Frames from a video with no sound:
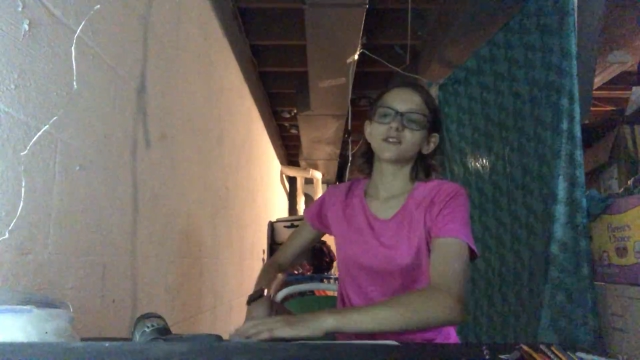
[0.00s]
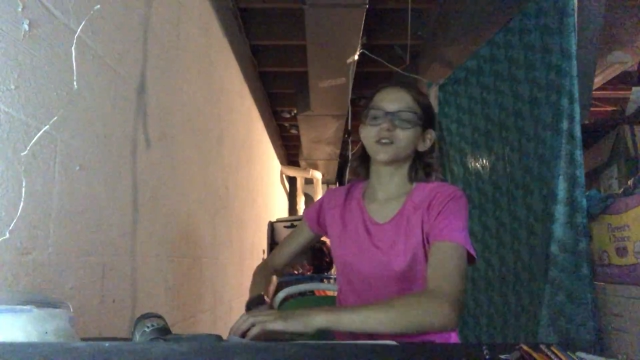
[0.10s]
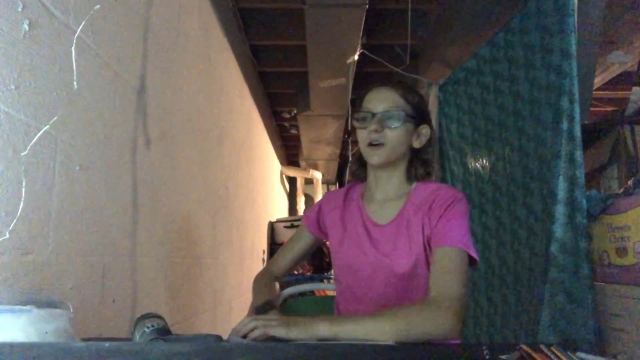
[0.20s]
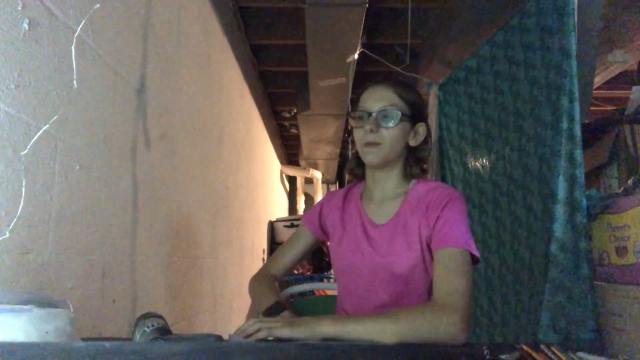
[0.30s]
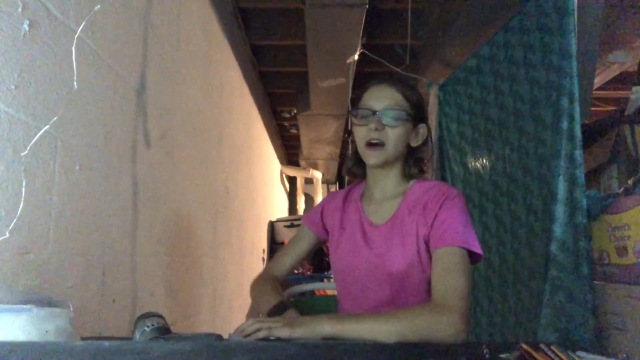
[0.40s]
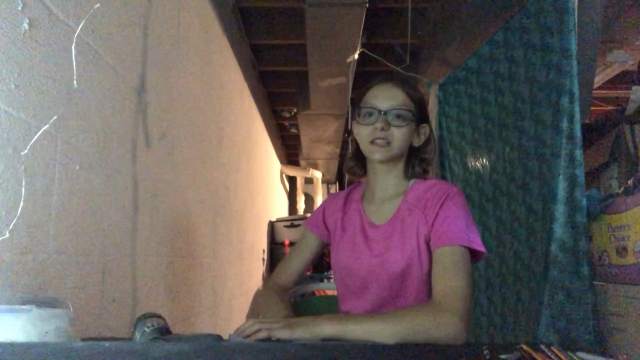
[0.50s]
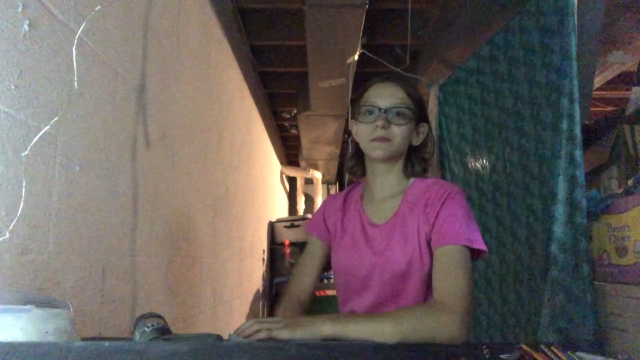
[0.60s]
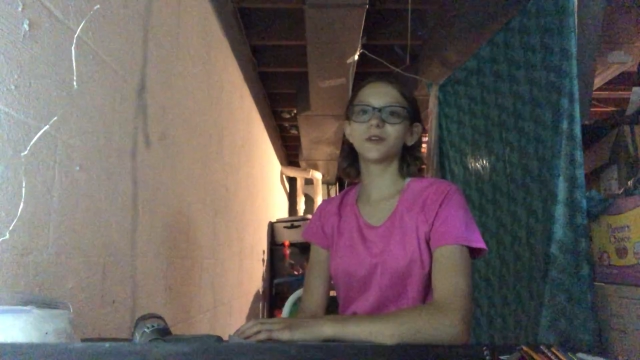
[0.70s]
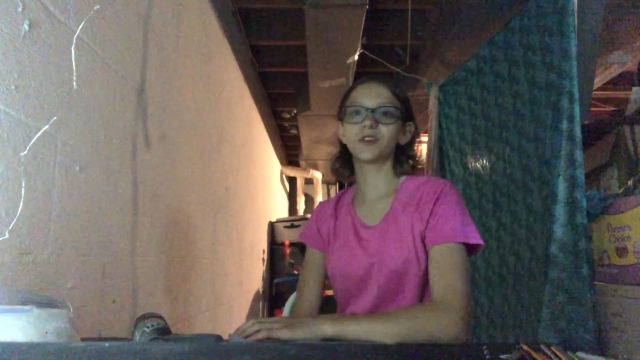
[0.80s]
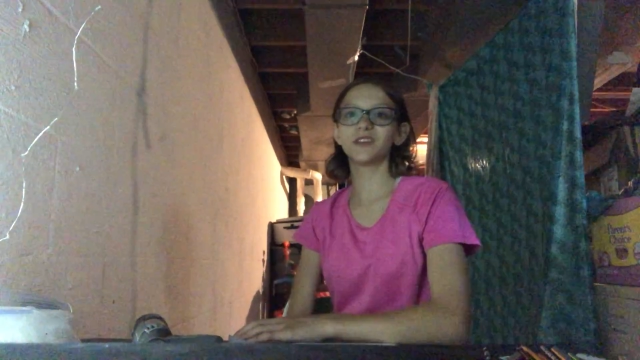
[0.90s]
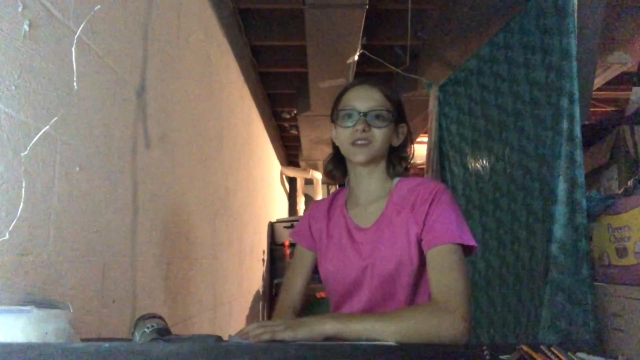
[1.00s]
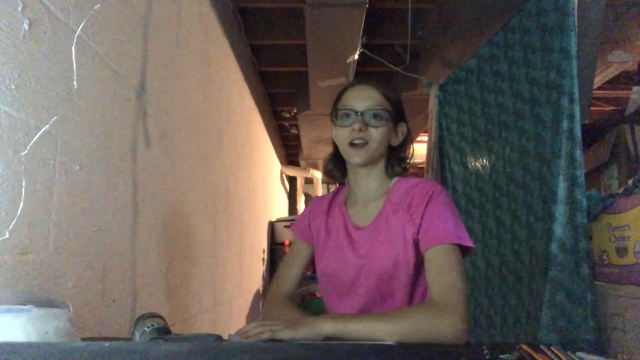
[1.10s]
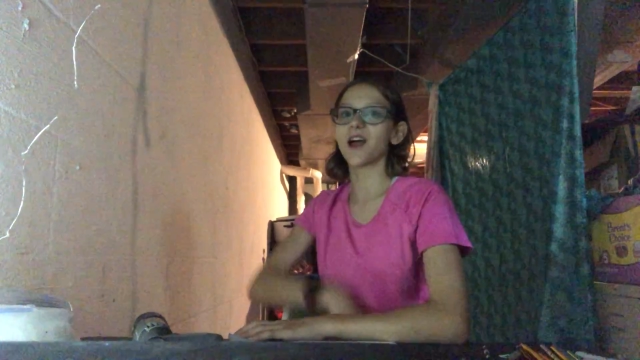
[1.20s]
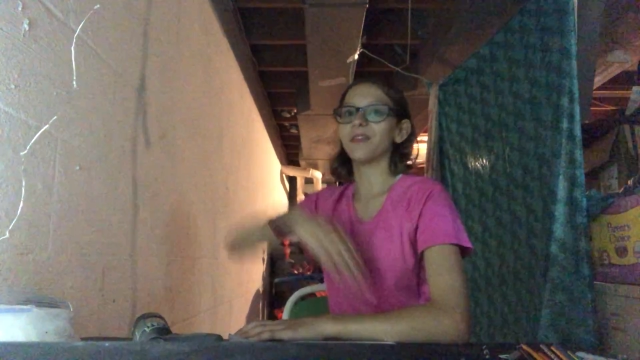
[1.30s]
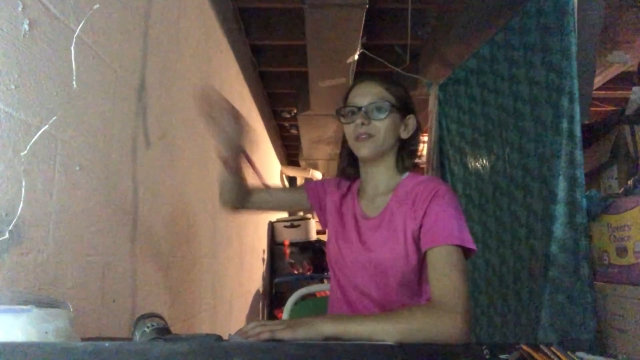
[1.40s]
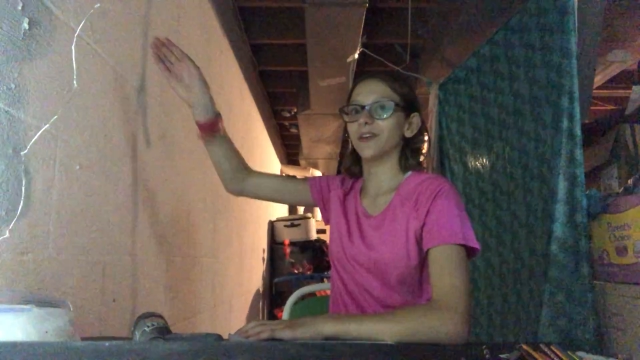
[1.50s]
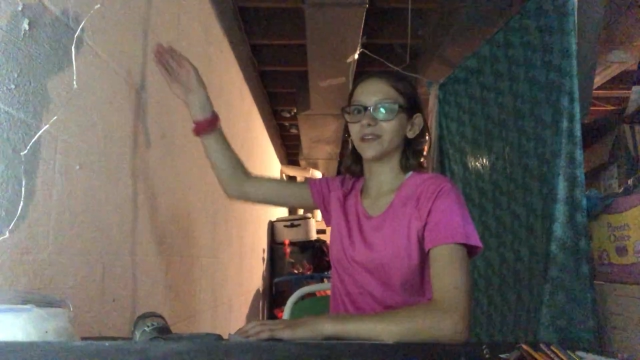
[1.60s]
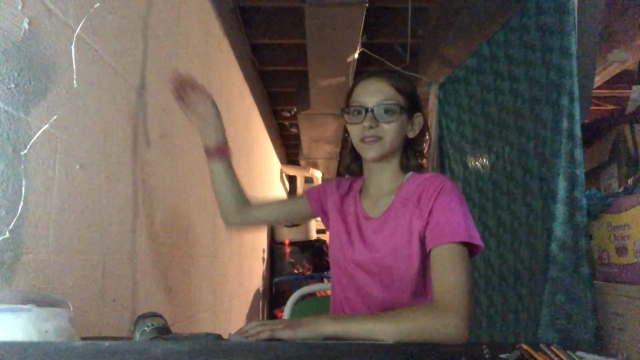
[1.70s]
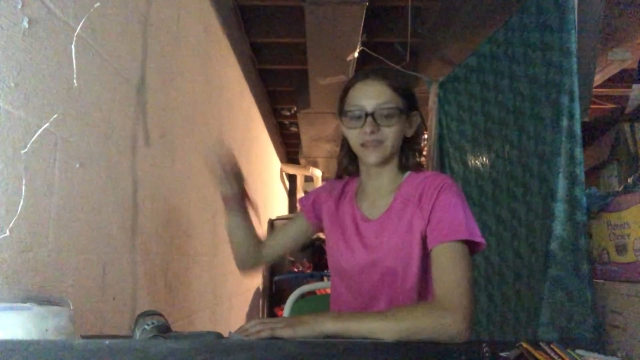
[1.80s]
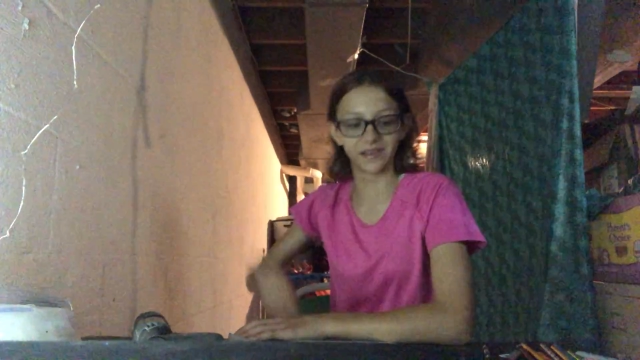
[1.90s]
The possibilities are
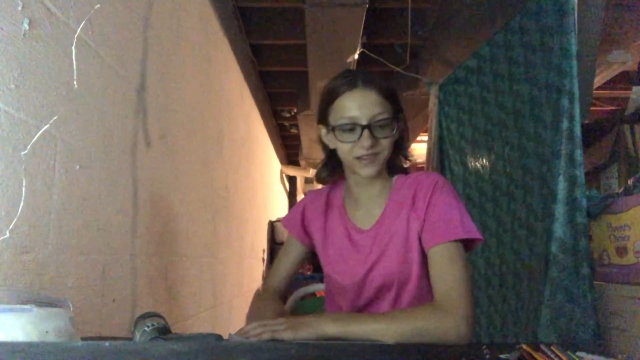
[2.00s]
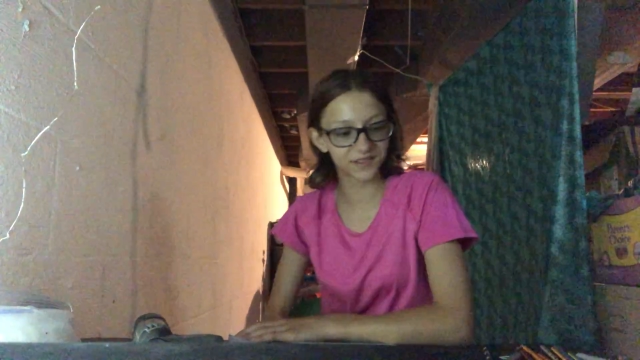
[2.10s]
endless.